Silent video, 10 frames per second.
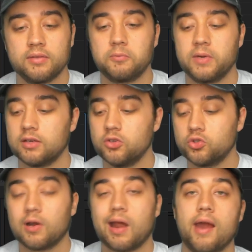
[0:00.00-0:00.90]
Then we could
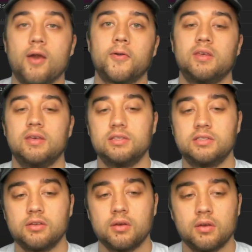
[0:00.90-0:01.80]
use our arrow
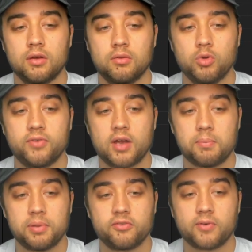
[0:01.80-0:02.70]
keys, move a
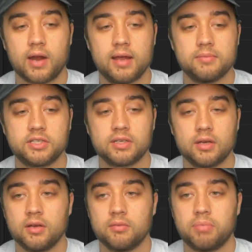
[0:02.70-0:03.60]
couple of frames,
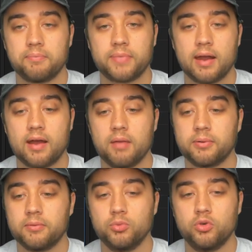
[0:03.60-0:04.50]
bump that
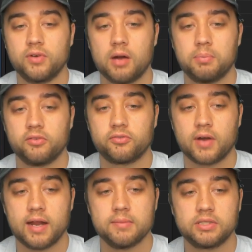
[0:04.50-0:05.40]
up, move a couple of
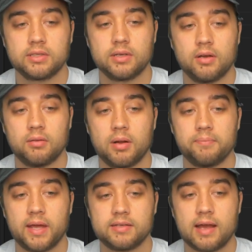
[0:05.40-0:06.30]
frames,
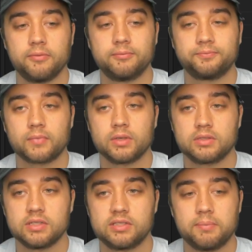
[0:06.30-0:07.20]
bump that down.
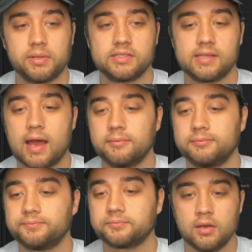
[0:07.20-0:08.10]
As simple as that.
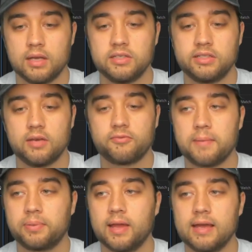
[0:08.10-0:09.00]
And you see if
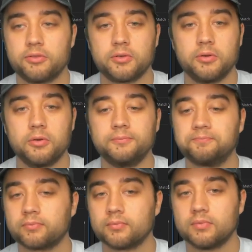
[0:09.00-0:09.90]
I play it through,
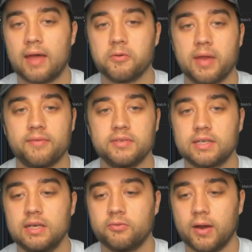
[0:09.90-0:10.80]
now that we have this
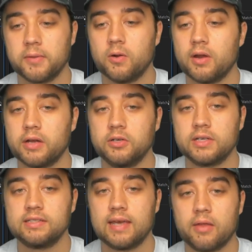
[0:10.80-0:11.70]
keyframe going on, you
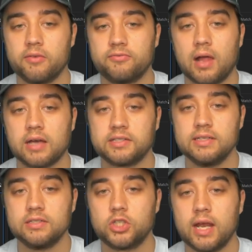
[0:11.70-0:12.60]
can see how the
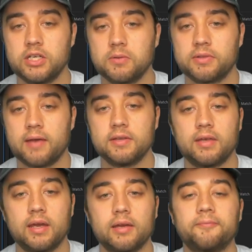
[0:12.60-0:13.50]
velocity is changing with everything.